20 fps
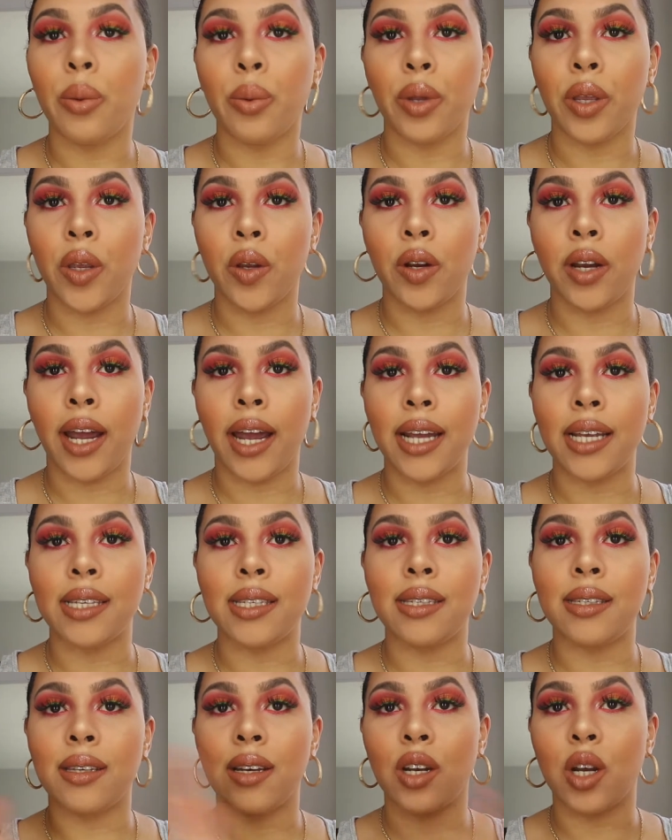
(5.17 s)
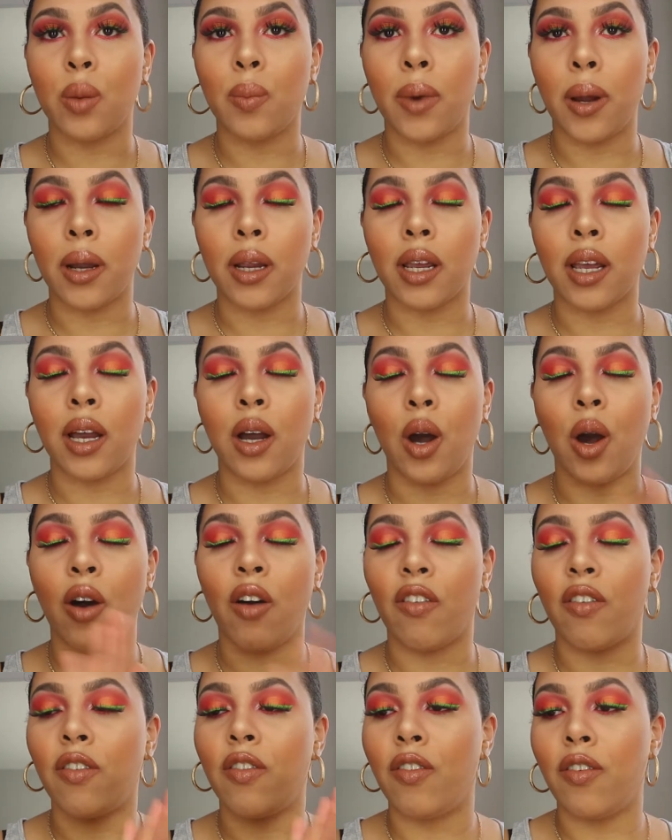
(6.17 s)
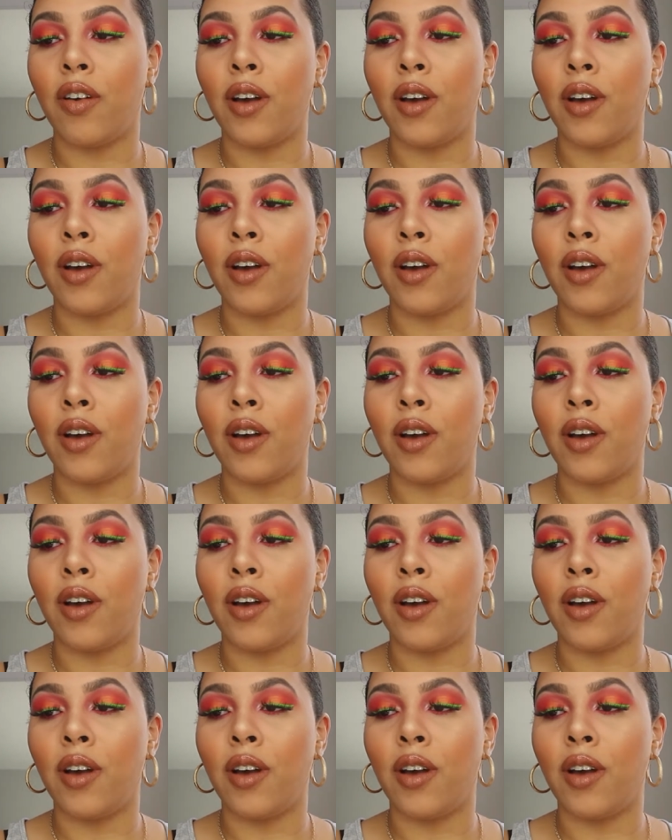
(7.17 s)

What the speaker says: with you guys some of